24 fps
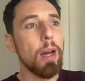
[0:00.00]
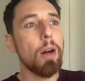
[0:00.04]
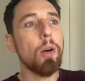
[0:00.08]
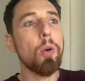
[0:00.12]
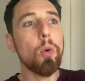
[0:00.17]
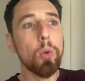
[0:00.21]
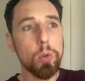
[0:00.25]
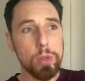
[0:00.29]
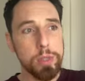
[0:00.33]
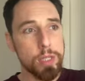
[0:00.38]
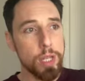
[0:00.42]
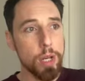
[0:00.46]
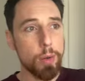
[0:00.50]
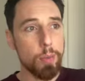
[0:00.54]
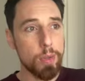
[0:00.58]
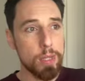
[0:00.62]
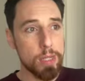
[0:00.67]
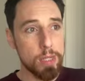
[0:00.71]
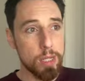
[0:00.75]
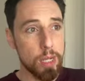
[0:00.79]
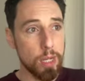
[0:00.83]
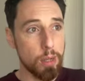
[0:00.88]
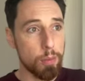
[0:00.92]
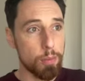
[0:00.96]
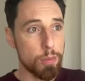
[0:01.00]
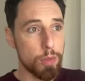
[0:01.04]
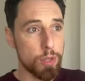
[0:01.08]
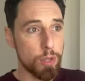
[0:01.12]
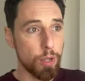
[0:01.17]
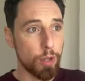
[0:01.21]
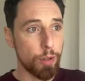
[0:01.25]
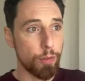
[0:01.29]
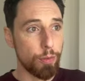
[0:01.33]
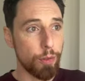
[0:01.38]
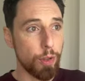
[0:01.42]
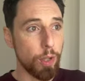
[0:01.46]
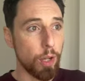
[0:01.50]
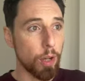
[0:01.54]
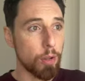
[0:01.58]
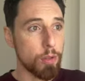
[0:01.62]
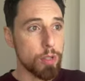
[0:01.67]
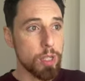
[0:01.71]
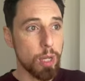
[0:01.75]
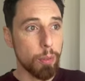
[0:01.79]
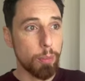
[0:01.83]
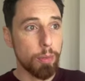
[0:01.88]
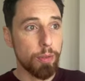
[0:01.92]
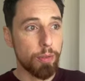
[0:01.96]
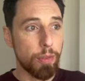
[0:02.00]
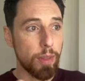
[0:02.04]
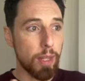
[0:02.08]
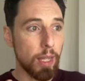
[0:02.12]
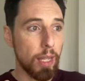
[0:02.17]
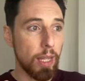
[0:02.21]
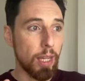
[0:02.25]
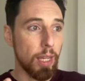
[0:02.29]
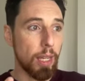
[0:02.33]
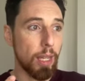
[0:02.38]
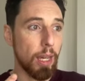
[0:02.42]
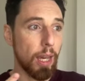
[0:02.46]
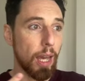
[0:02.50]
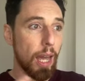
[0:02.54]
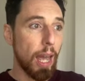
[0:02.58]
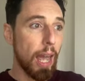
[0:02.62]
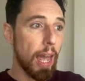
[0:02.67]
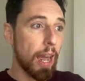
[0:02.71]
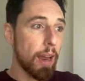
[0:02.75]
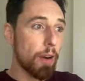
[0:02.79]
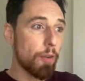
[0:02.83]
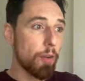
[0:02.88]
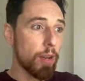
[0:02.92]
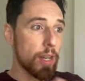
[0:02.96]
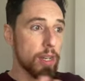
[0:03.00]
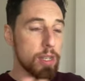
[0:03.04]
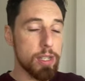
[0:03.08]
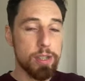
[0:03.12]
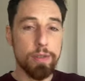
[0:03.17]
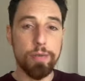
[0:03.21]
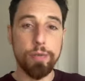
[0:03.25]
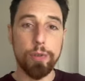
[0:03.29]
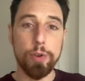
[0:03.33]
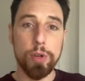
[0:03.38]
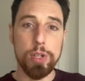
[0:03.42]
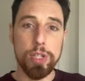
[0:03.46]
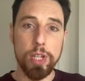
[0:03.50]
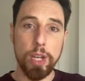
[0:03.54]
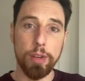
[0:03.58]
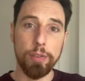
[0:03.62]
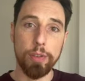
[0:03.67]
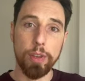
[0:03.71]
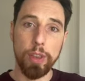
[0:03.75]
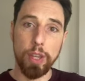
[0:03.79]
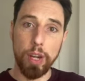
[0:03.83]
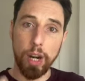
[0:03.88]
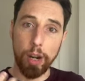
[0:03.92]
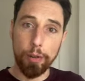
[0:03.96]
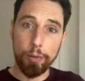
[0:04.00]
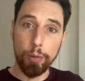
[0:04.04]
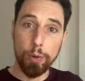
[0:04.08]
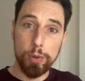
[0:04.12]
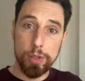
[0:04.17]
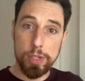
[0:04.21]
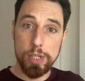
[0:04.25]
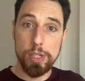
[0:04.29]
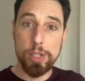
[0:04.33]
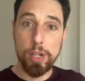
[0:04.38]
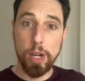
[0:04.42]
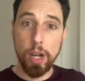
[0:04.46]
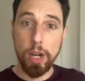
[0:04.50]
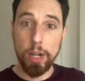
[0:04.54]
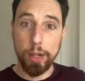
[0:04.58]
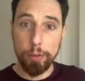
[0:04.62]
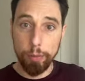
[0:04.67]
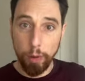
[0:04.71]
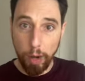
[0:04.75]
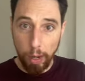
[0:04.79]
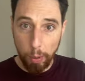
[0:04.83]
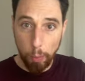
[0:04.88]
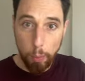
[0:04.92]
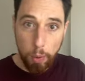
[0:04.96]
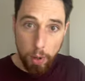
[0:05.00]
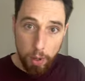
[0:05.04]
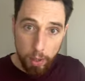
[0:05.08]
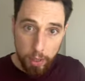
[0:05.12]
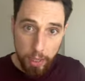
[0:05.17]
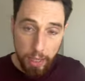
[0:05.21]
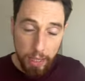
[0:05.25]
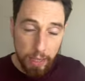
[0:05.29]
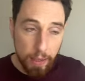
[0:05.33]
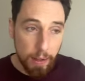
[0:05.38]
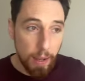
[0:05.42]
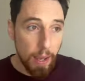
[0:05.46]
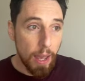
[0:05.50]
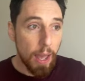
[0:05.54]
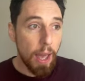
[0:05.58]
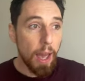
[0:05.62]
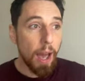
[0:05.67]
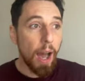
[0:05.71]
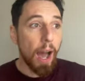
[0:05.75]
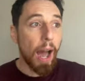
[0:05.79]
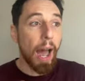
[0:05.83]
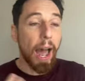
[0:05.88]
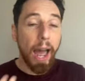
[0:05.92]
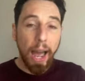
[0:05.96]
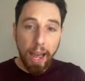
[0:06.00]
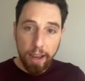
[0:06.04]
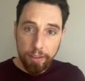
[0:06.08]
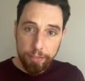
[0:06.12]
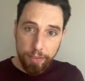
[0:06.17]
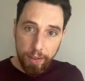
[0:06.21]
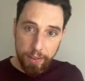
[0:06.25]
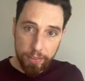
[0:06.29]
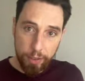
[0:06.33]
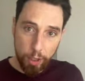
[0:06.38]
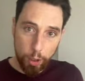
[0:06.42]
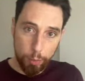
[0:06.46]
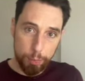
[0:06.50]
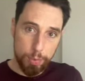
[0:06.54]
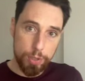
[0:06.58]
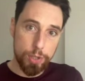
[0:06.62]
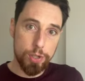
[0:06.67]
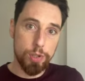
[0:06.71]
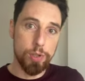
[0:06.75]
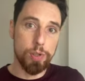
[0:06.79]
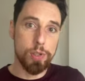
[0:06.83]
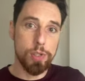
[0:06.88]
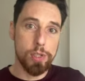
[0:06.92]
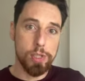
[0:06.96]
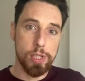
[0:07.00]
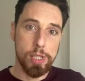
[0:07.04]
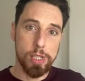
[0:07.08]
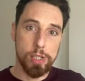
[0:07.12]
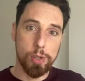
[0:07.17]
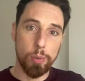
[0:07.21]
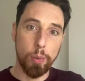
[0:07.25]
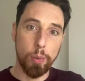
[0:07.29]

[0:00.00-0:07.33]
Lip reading: Also, in terms of, you know, some of the areas in VoiceOver that I've wanted to kind of like work in, I have had the opportunity to